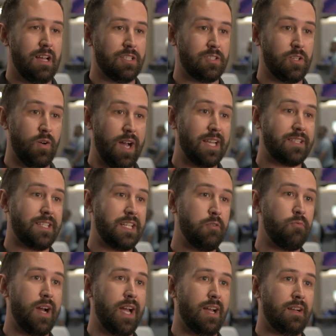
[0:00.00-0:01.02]
So
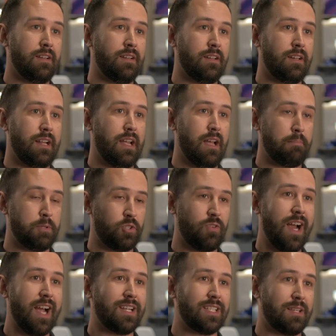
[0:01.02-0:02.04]
SD-WAN
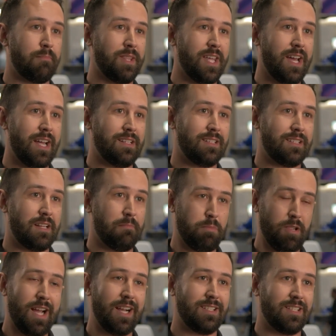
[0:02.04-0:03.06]
abstracts some of that
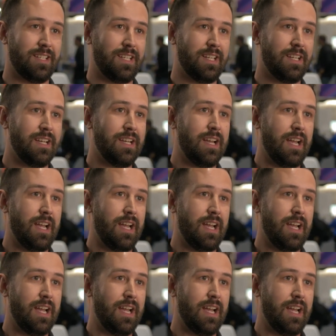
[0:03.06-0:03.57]
complexity